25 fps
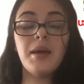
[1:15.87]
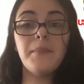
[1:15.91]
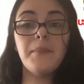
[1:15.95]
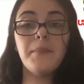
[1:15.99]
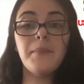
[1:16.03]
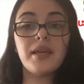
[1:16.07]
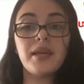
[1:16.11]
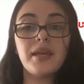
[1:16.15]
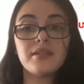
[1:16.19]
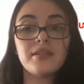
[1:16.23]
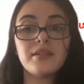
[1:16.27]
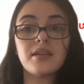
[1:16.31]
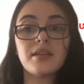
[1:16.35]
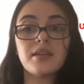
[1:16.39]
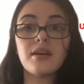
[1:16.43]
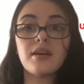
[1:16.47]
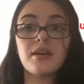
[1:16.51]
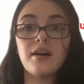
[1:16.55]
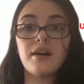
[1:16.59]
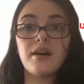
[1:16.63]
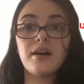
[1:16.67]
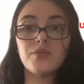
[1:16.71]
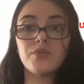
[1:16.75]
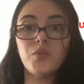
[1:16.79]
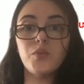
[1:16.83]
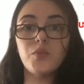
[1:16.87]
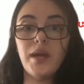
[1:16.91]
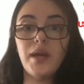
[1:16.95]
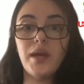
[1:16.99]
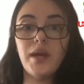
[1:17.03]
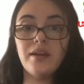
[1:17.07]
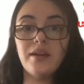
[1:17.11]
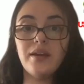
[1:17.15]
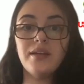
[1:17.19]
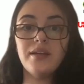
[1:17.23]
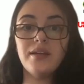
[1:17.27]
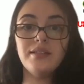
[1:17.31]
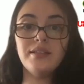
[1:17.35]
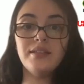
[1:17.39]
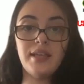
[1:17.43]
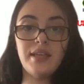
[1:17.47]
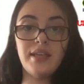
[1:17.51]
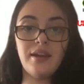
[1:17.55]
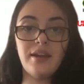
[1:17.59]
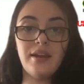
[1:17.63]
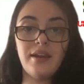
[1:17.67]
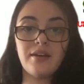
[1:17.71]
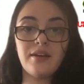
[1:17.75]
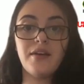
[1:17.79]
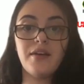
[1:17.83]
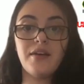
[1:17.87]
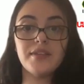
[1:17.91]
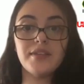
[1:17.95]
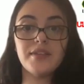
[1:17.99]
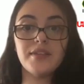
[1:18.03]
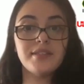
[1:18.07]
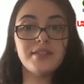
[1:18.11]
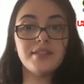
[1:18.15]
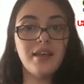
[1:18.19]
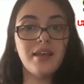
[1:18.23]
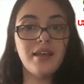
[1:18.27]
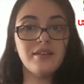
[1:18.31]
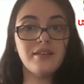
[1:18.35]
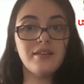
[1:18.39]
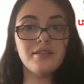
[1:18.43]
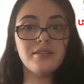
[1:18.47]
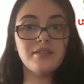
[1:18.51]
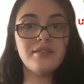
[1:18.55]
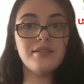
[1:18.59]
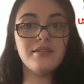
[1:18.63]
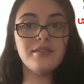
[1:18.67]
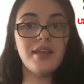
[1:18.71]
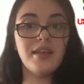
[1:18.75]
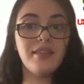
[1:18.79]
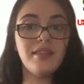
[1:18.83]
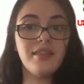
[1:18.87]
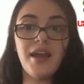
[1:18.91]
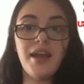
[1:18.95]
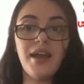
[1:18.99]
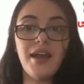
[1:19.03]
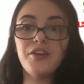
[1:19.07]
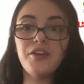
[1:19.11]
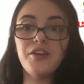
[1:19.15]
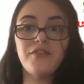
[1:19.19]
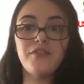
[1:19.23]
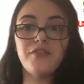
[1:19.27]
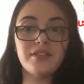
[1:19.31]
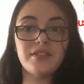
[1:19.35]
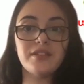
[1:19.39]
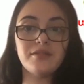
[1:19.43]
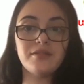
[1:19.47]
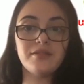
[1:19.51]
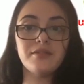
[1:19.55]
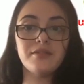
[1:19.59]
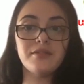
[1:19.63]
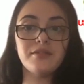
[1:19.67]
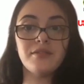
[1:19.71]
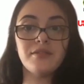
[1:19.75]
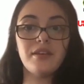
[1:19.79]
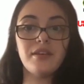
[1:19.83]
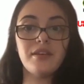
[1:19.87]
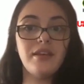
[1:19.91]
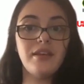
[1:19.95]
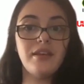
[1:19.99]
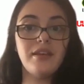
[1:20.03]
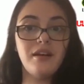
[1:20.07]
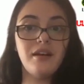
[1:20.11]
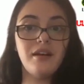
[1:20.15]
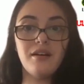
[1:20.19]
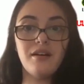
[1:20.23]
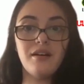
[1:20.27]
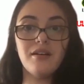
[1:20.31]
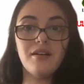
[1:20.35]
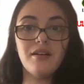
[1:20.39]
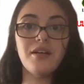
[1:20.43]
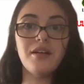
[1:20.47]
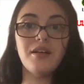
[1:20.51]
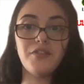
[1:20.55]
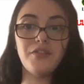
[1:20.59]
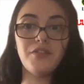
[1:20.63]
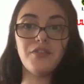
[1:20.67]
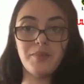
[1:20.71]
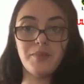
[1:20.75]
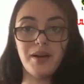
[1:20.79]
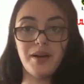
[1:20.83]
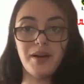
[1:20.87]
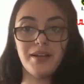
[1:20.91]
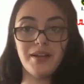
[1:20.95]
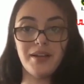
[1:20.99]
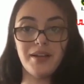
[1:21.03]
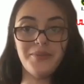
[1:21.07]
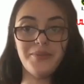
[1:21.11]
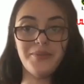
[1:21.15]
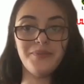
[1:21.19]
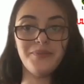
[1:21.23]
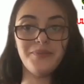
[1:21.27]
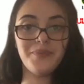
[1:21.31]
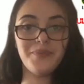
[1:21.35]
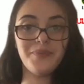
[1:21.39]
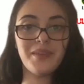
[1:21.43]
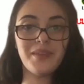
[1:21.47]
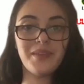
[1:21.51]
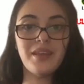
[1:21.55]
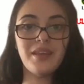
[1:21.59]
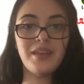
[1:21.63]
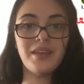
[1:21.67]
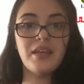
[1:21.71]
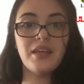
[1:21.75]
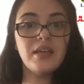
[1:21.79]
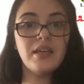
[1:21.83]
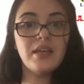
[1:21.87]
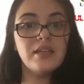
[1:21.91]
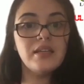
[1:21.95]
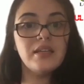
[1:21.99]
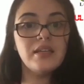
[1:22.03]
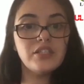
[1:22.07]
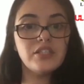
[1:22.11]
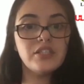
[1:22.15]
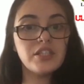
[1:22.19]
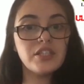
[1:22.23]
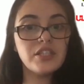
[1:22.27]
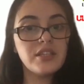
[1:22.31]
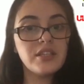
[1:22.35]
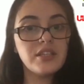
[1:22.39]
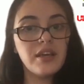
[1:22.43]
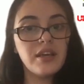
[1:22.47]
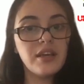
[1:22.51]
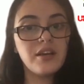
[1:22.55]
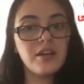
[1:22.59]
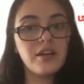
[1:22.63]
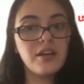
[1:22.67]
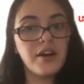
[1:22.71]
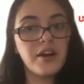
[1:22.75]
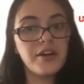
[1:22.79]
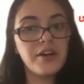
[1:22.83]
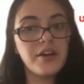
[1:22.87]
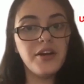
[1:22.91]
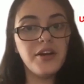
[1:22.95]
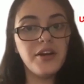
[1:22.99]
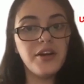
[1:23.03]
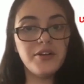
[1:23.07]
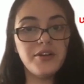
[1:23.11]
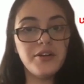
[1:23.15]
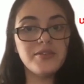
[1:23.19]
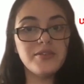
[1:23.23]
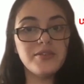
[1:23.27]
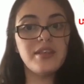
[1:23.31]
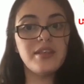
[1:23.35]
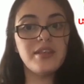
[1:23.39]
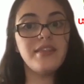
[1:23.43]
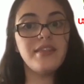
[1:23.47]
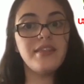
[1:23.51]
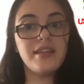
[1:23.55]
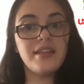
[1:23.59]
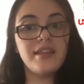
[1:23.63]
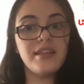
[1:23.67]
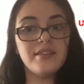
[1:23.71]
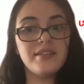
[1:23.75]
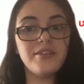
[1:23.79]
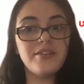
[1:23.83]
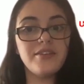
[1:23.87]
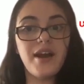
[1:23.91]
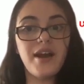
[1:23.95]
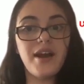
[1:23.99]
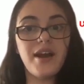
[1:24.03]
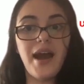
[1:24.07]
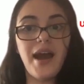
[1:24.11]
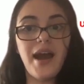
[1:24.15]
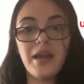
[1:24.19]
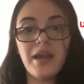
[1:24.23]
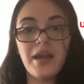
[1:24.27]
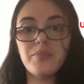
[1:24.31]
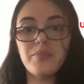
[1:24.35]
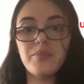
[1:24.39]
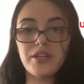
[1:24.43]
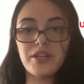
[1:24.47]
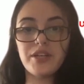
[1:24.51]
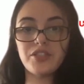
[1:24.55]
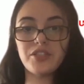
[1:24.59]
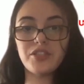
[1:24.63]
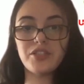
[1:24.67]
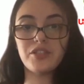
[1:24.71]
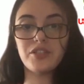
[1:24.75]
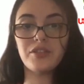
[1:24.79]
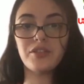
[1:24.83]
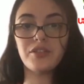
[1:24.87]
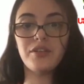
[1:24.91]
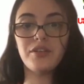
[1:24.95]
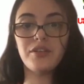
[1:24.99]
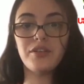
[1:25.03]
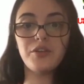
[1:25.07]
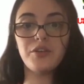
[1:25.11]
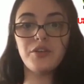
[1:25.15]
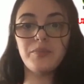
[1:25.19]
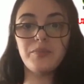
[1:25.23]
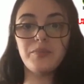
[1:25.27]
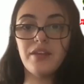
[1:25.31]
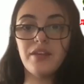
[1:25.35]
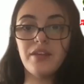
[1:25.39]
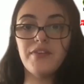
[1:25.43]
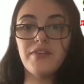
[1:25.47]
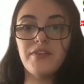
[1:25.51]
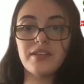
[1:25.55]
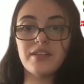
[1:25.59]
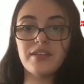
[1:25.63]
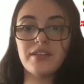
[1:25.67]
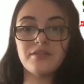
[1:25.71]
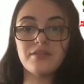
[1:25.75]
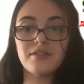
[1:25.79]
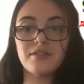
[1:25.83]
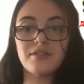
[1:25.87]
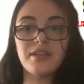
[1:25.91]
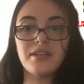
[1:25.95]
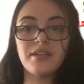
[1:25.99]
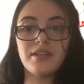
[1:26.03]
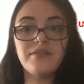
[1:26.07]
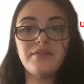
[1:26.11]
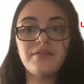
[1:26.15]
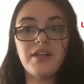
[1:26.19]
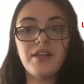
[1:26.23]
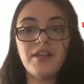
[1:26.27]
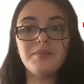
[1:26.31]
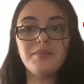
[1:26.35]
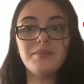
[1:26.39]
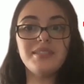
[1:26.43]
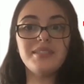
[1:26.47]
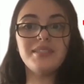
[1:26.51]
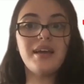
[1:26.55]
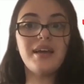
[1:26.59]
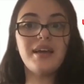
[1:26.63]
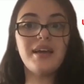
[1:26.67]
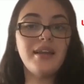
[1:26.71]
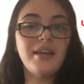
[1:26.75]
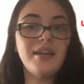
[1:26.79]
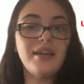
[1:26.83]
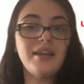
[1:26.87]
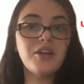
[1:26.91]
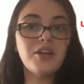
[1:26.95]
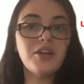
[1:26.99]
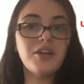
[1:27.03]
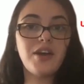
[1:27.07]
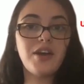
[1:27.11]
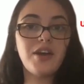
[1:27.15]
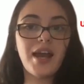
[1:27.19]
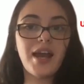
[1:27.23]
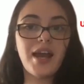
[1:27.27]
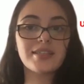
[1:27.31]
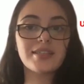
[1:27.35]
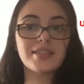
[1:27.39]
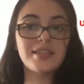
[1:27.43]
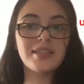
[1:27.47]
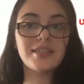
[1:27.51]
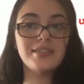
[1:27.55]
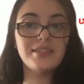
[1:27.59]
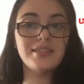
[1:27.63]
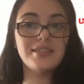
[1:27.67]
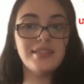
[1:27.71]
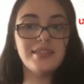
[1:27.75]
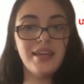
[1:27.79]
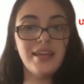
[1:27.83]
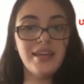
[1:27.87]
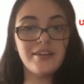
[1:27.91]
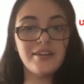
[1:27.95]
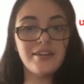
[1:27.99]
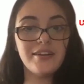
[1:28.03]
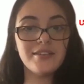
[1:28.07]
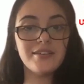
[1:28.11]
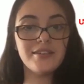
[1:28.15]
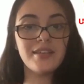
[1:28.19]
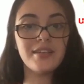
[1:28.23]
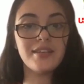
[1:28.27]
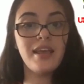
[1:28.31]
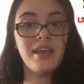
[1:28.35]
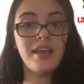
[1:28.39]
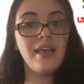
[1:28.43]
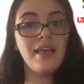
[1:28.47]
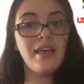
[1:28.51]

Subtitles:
because it can cause wear and tear on the cells that line your vessels in all of your body. Just like a garden hose that is under high pressure, your blood vessels can develop tiny cracks and tears